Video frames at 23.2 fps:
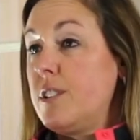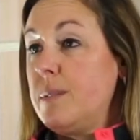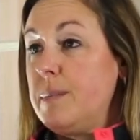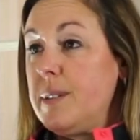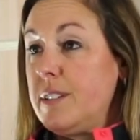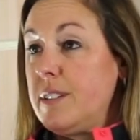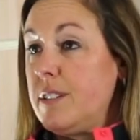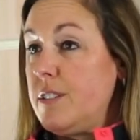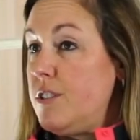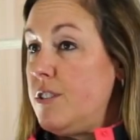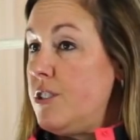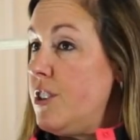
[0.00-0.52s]
and
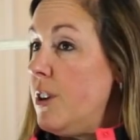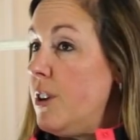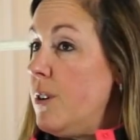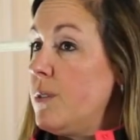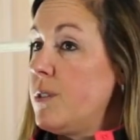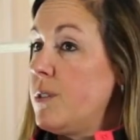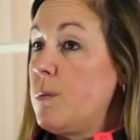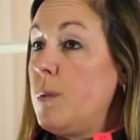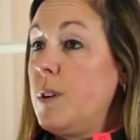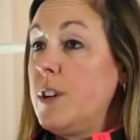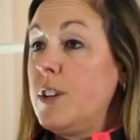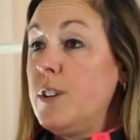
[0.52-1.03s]
Mrs.
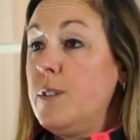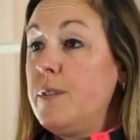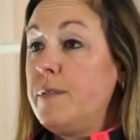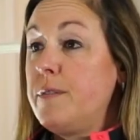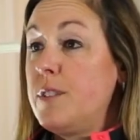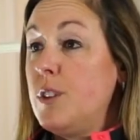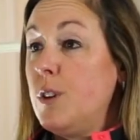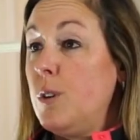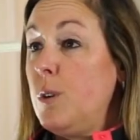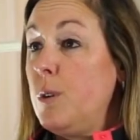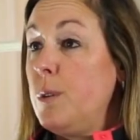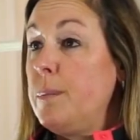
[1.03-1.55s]
Jones, what you've
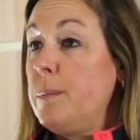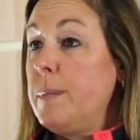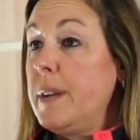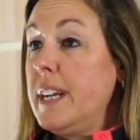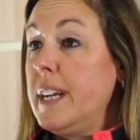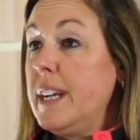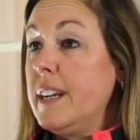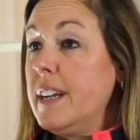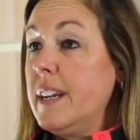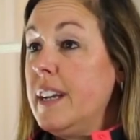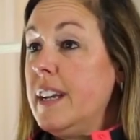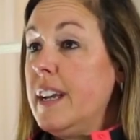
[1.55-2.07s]
told
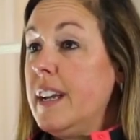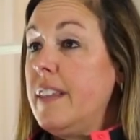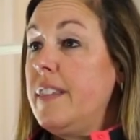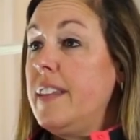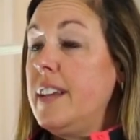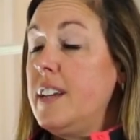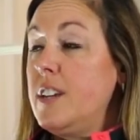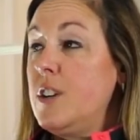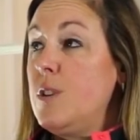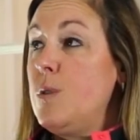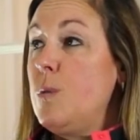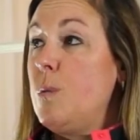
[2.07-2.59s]
me
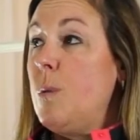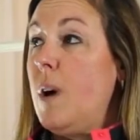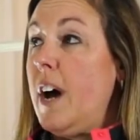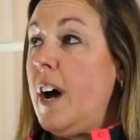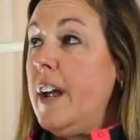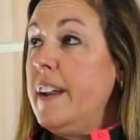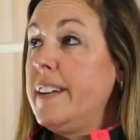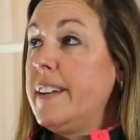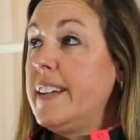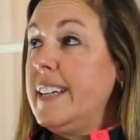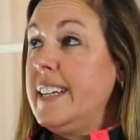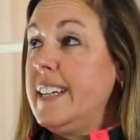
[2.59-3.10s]
that you
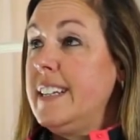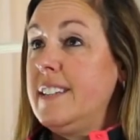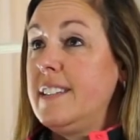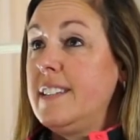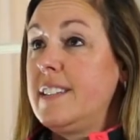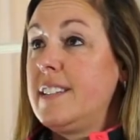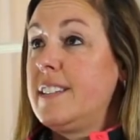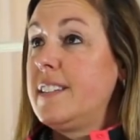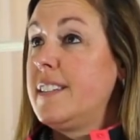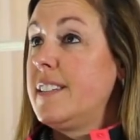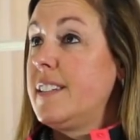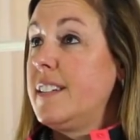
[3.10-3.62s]
want
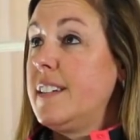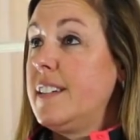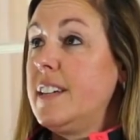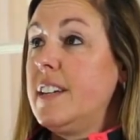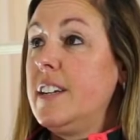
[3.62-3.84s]
is,